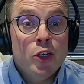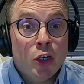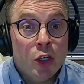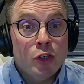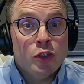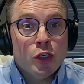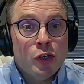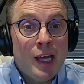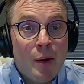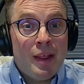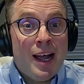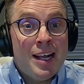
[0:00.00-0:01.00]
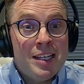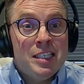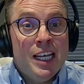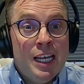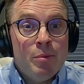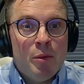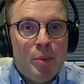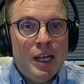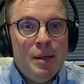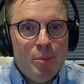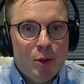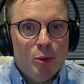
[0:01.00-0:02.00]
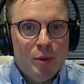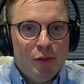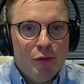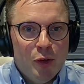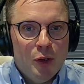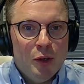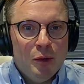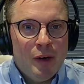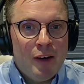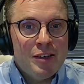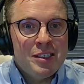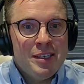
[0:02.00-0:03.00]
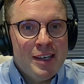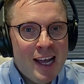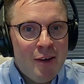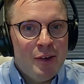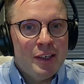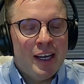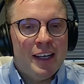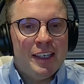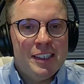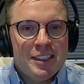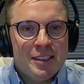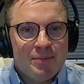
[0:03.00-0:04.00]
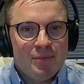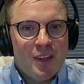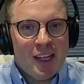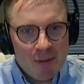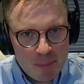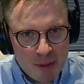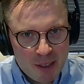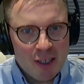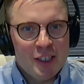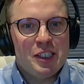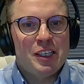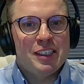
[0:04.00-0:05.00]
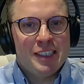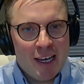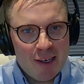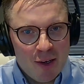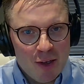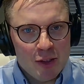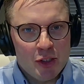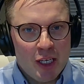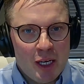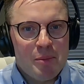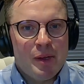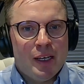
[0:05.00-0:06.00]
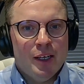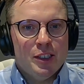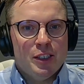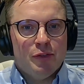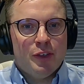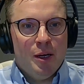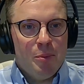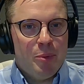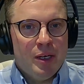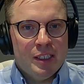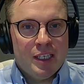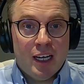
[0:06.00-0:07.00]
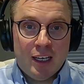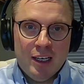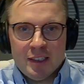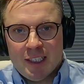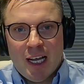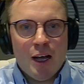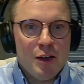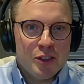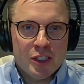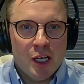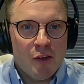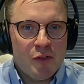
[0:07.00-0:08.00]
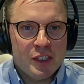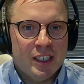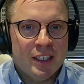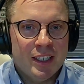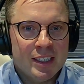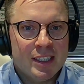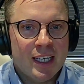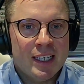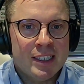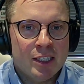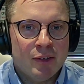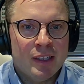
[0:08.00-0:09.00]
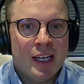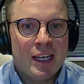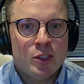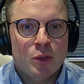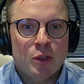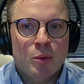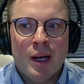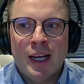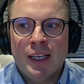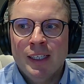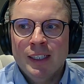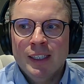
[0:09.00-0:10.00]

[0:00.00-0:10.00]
couldn't do that without a team of people before. Whereas nowadays, because of the technology, because of companies like ourselves surfacing this data in that sort of way,